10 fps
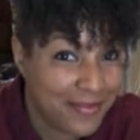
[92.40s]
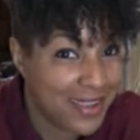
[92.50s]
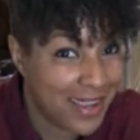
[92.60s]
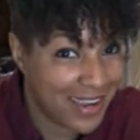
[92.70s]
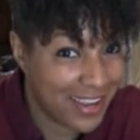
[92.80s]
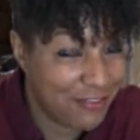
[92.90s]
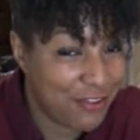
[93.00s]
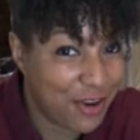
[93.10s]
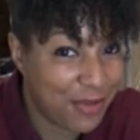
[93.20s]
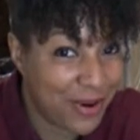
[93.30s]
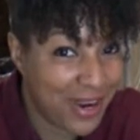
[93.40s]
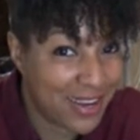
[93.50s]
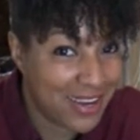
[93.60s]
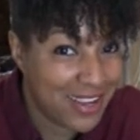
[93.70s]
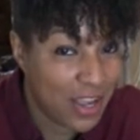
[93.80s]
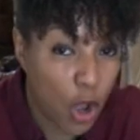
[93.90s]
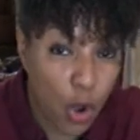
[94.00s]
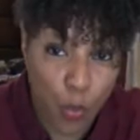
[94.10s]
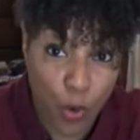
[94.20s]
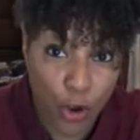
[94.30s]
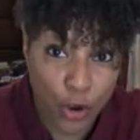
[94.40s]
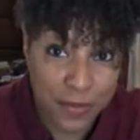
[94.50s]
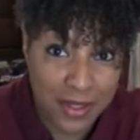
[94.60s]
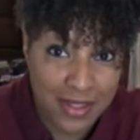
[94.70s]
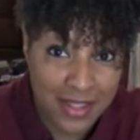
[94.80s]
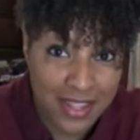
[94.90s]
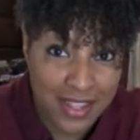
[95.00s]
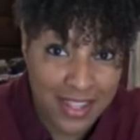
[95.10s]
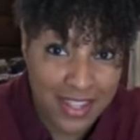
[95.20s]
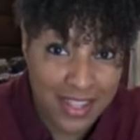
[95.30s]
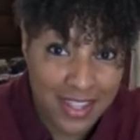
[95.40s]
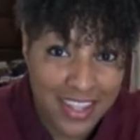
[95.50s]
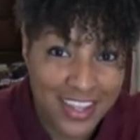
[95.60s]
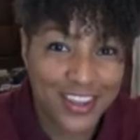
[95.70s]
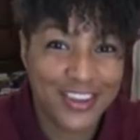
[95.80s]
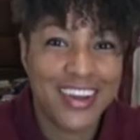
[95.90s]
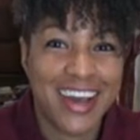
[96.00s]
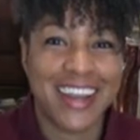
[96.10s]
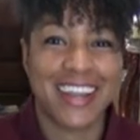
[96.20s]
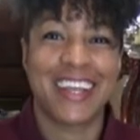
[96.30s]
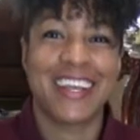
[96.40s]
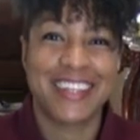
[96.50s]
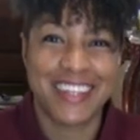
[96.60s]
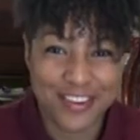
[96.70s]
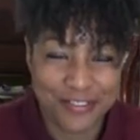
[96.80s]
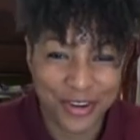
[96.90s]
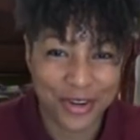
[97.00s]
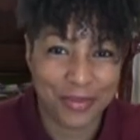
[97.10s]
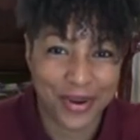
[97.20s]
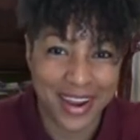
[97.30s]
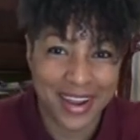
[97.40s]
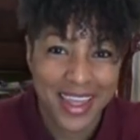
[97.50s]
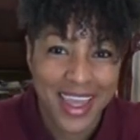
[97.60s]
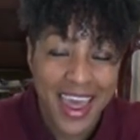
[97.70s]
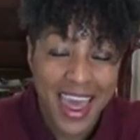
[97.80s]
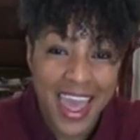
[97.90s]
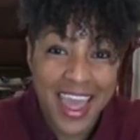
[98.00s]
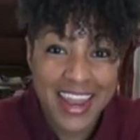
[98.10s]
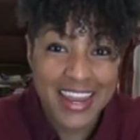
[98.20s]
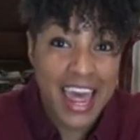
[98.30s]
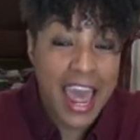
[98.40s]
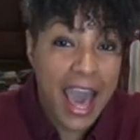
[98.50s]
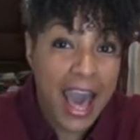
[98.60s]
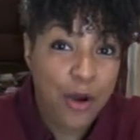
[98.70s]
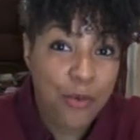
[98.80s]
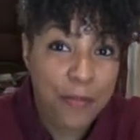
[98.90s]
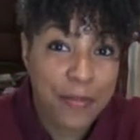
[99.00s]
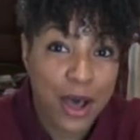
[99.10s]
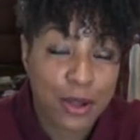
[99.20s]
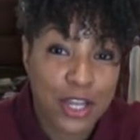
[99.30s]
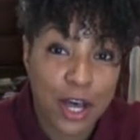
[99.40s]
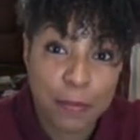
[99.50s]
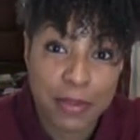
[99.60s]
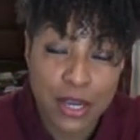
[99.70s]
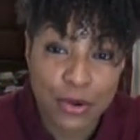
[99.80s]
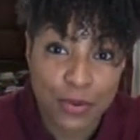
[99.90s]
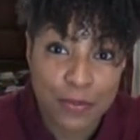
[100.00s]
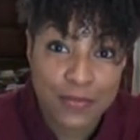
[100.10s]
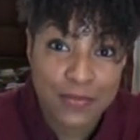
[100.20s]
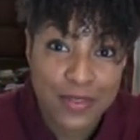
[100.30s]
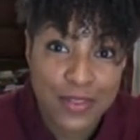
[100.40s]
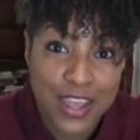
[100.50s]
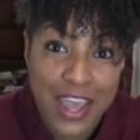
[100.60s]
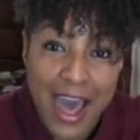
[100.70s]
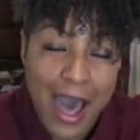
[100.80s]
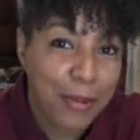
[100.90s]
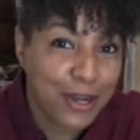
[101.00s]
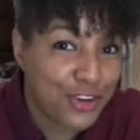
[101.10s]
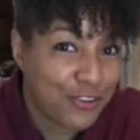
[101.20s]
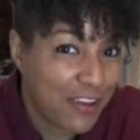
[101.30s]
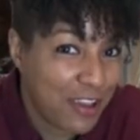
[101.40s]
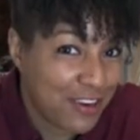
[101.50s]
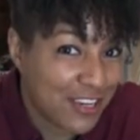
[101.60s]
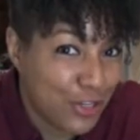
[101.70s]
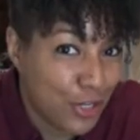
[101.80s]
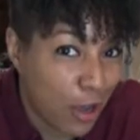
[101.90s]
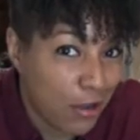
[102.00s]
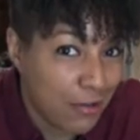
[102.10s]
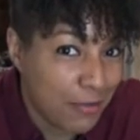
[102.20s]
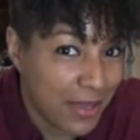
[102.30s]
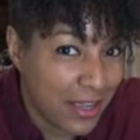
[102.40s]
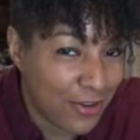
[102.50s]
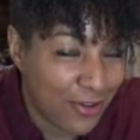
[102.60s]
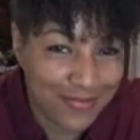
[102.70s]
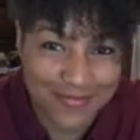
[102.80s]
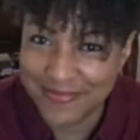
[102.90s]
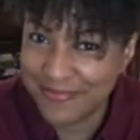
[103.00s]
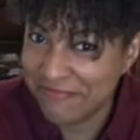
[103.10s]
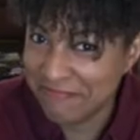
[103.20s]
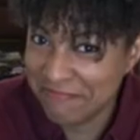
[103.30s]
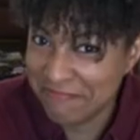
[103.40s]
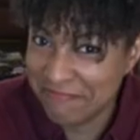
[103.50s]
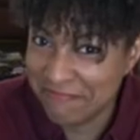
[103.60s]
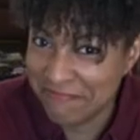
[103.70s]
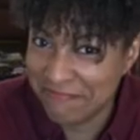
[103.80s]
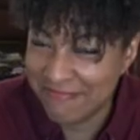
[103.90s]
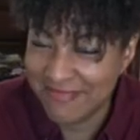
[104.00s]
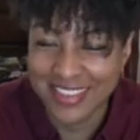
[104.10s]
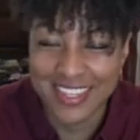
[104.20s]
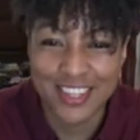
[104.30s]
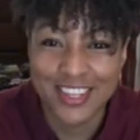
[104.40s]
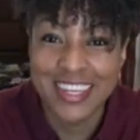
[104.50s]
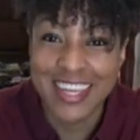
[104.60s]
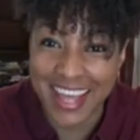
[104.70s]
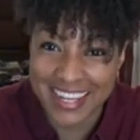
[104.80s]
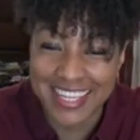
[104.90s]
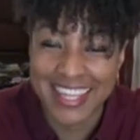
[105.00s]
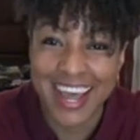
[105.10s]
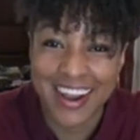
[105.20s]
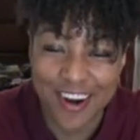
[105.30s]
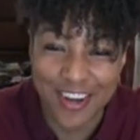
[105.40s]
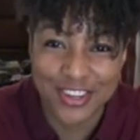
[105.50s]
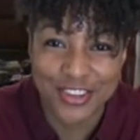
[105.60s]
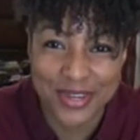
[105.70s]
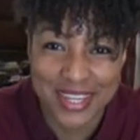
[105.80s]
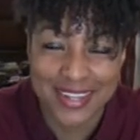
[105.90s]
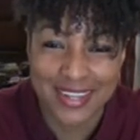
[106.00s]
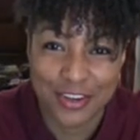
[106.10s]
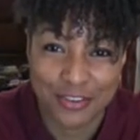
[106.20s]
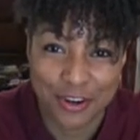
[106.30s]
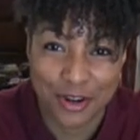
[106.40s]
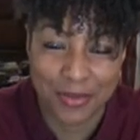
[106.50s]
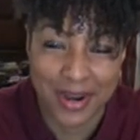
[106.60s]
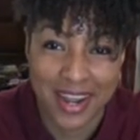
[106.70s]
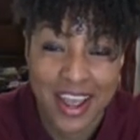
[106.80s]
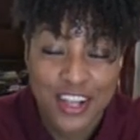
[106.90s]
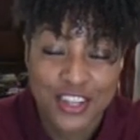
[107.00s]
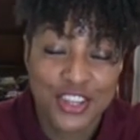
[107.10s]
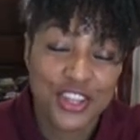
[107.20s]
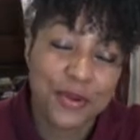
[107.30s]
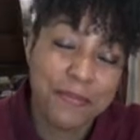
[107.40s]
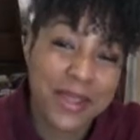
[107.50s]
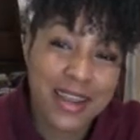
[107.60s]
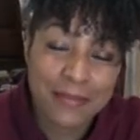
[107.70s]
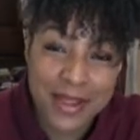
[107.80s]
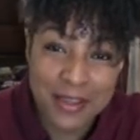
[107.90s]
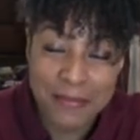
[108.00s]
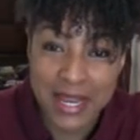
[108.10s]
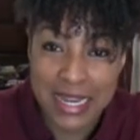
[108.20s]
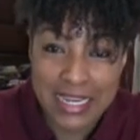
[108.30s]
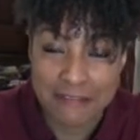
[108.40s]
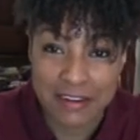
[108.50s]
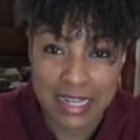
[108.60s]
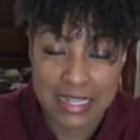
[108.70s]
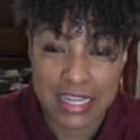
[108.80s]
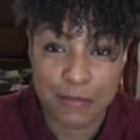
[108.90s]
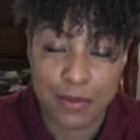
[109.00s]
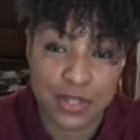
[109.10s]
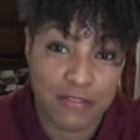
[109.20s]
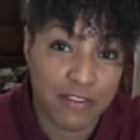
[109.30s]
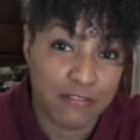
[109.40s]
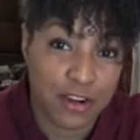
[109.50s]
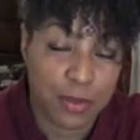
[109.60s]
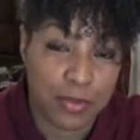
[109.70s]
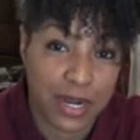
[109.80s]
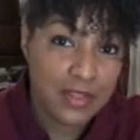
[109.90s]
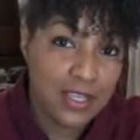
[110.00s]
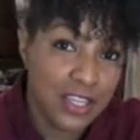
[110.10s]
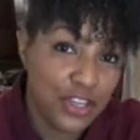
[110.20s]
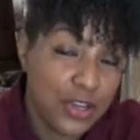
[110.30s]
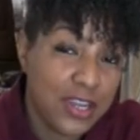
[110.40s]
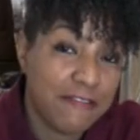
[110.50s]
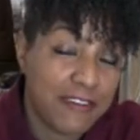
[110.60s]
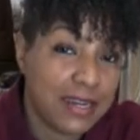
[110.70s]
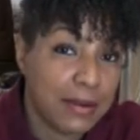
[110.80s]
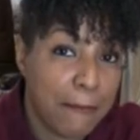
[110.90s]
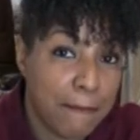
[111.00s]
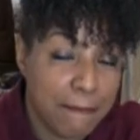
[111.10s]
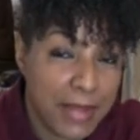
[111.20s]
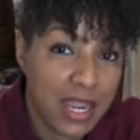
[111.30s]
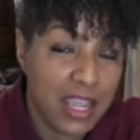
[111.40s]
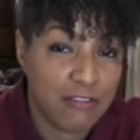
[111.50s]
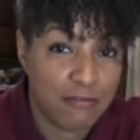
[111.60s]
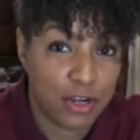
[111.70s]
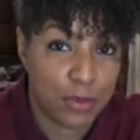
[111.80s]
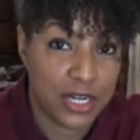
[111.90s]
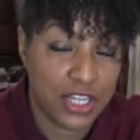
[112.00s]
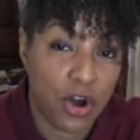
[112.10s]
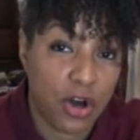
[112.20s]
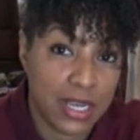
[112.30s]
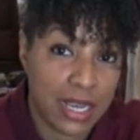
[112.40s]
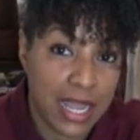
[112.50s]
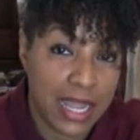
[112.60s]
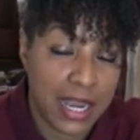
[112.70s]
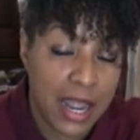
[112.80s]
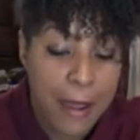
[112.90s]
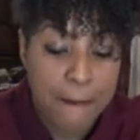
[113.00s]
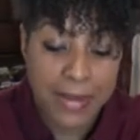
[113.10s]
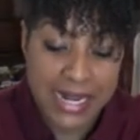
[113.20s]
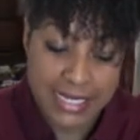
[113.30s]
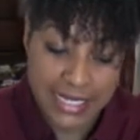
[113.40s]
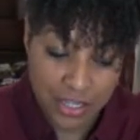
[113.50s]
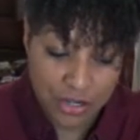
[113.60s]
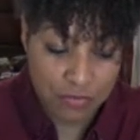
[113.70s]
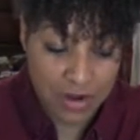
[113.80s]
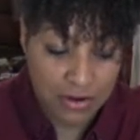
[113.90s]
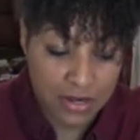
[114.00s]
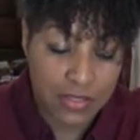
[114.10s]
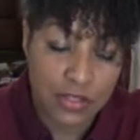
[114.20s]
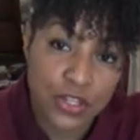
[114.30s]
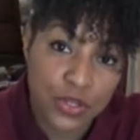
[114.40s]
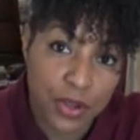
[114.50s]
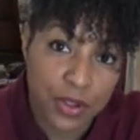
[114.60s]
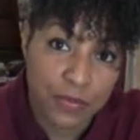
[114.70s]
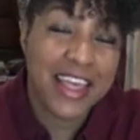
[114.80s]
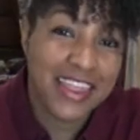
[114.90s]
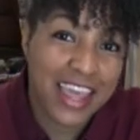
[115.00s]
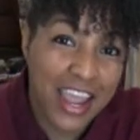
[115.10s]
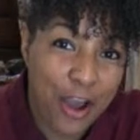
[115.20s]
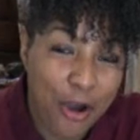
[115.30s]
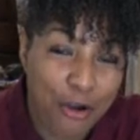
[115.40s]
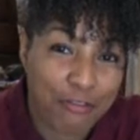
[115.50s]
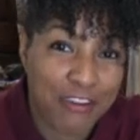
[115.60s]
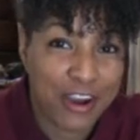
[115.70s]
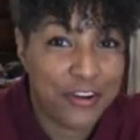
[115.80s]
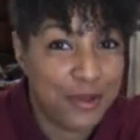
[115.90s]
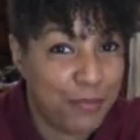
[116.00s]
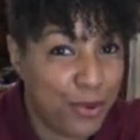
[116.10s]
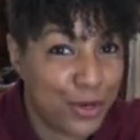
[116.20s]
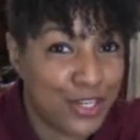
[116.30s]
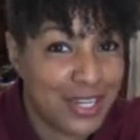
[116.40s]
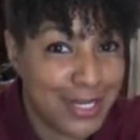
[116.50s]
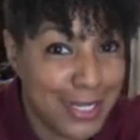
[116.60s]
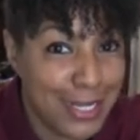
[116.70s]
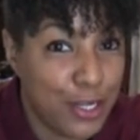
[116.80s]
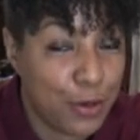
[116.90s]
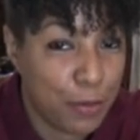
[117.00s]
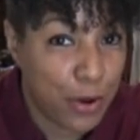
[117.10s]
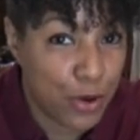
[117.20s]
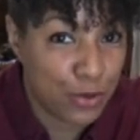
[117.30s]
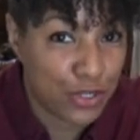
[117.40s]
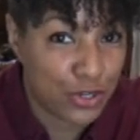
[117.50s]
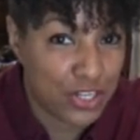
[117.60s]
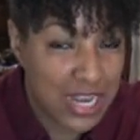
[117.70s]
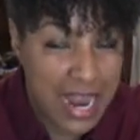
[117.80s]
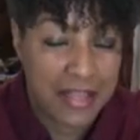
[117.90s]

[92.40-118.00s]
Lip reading: An invertebrate. A worm? You got it, it's an invertebrate. And how about a beetle? How about your favorite dung beetle? Yes, that also is an invertebrate. So there are many different examples of invertebrates. You can find many invertebrates on land by digging around in the soil. They are very important decomposers.